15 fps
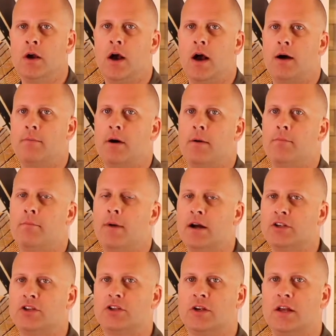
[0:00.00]

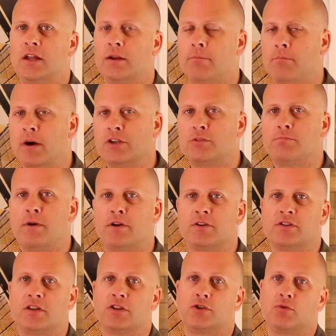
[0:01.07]
in a much better
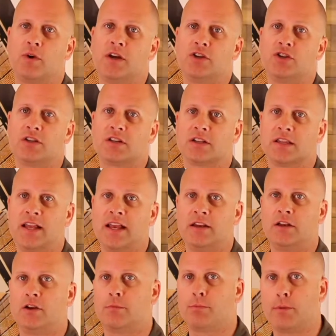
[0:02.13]
situation to land,
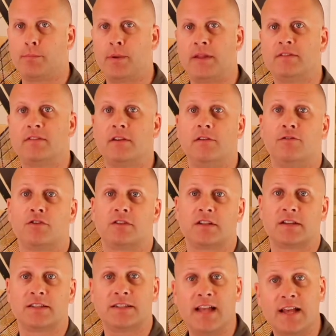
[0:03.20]
and your propensity for
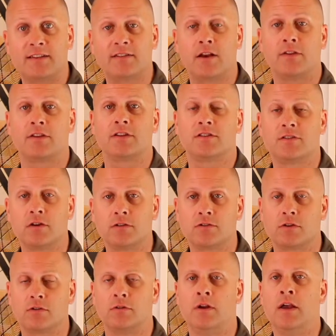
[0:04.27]
success on the assault
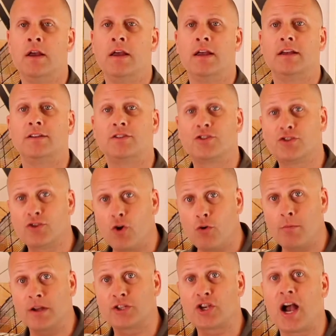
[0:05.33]
zone is so
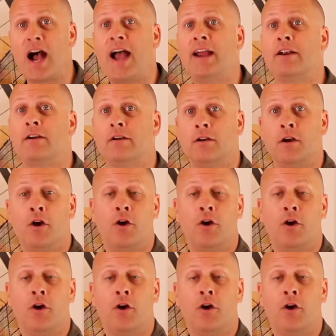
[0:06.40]
much higher